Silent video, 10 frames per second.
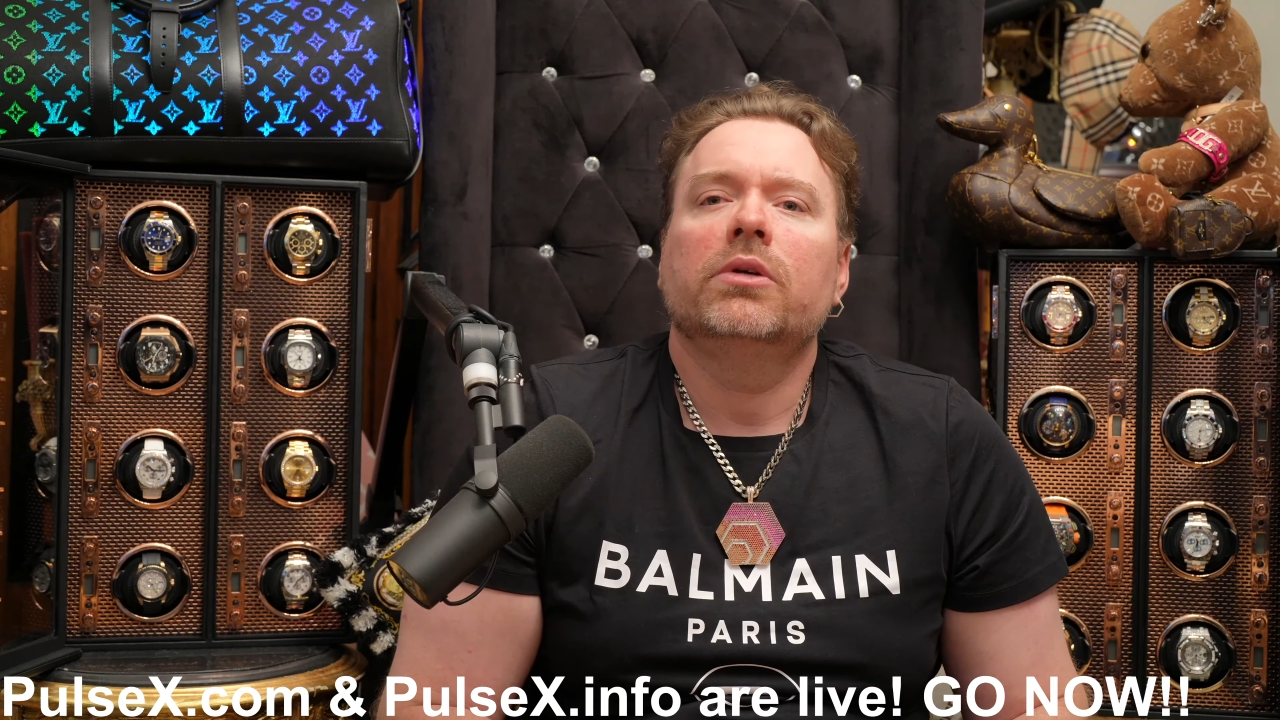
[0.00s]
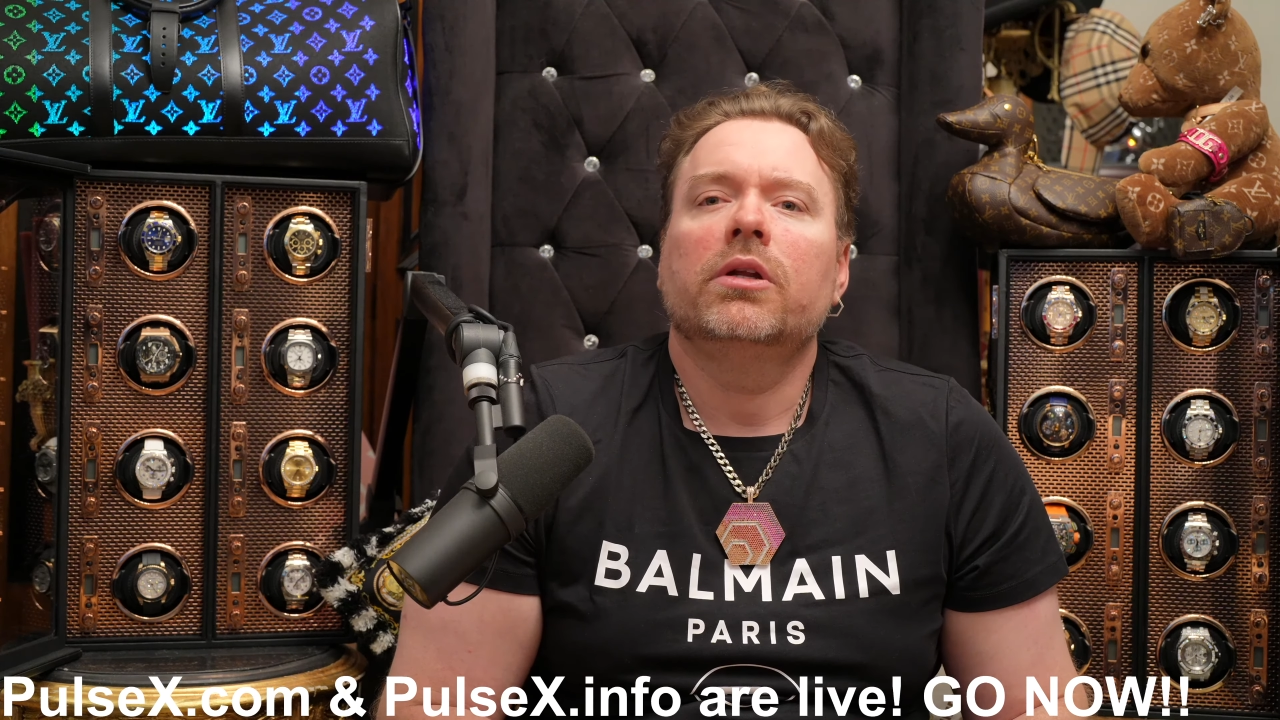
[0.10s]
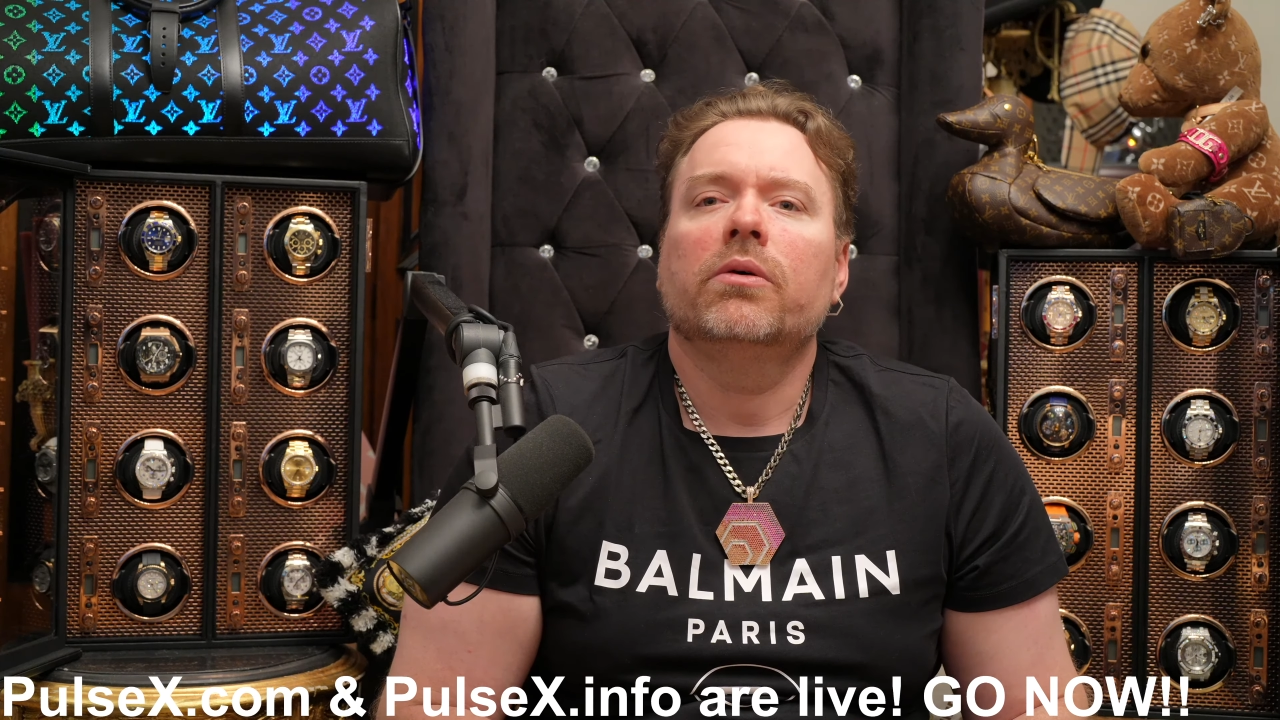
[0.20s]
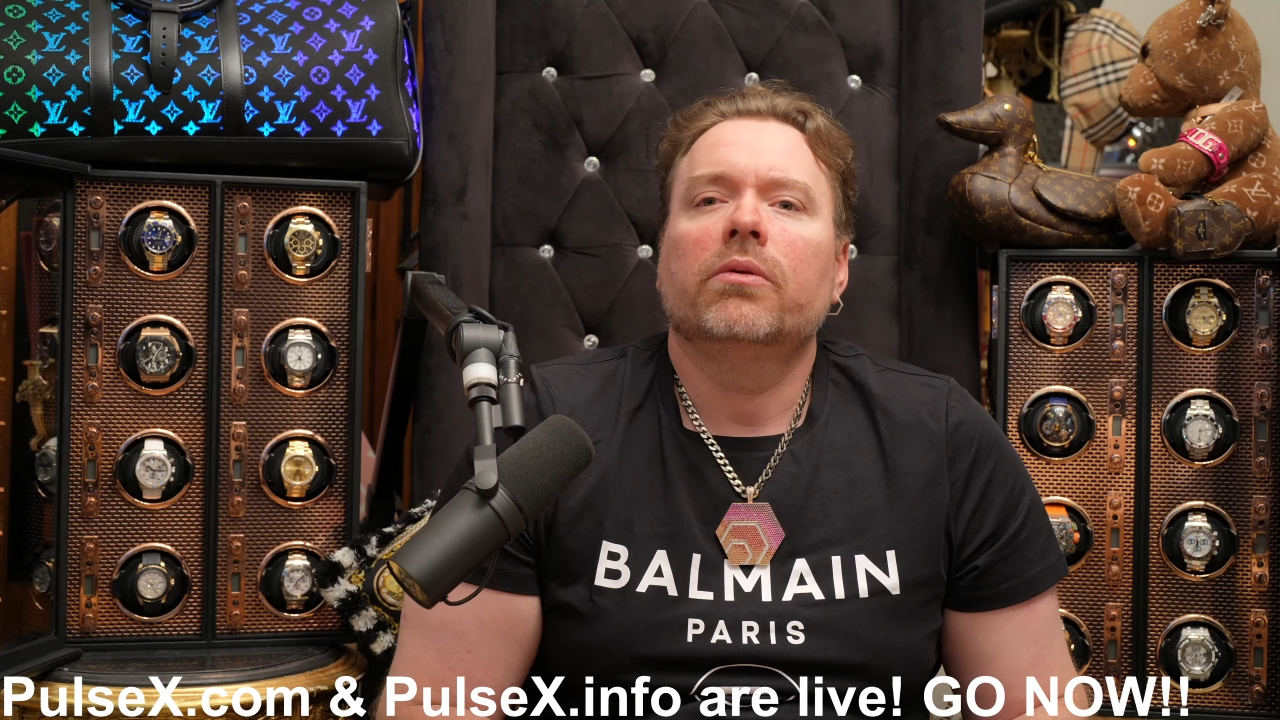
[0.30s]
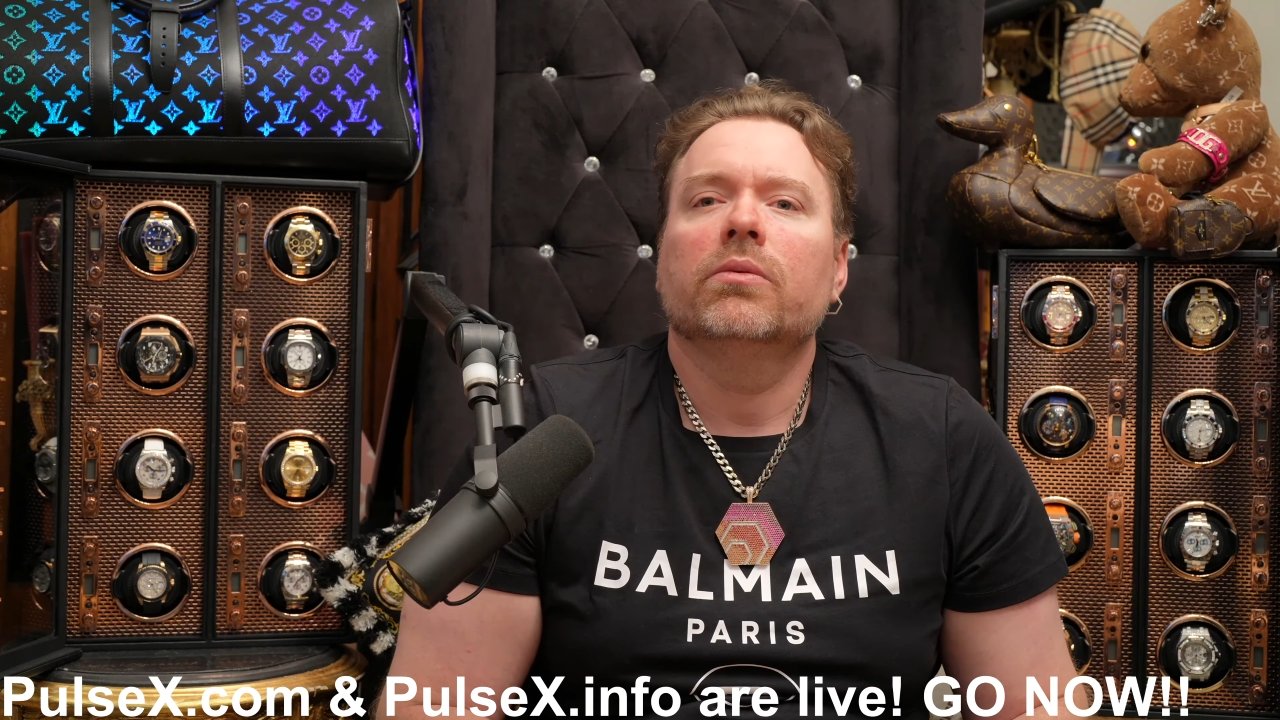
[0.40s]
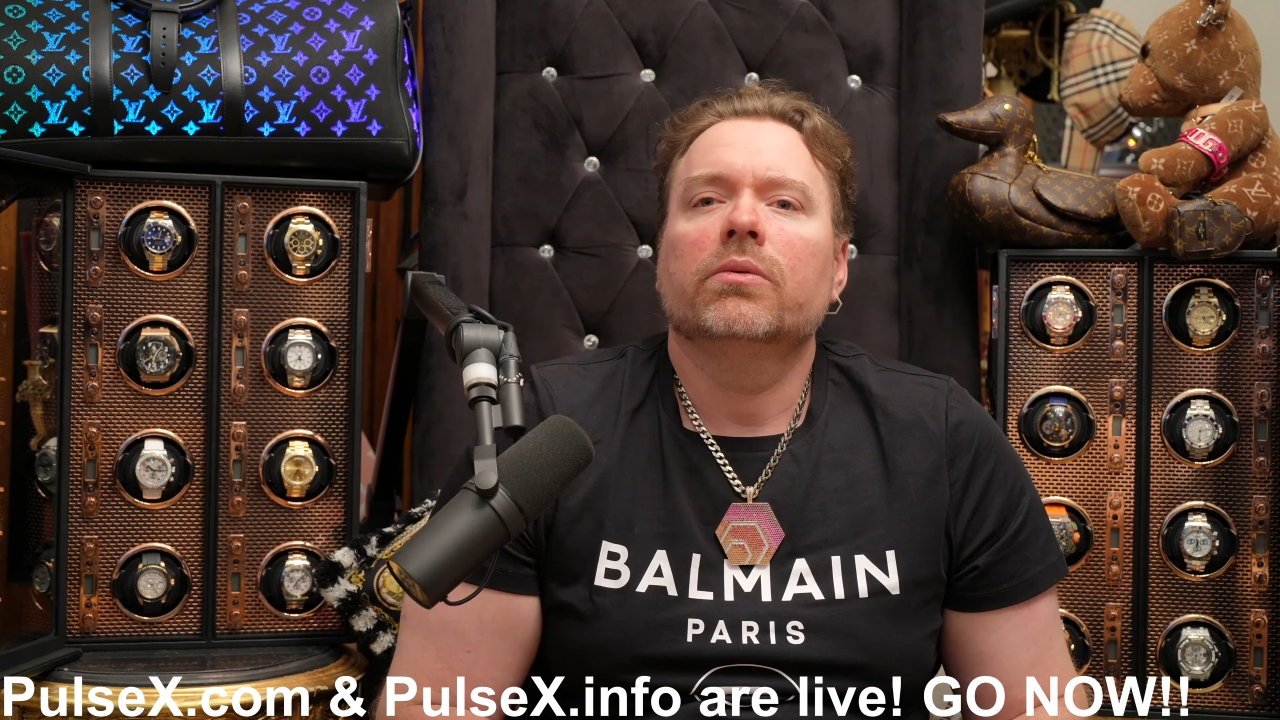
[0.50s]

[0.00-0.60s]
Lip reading: there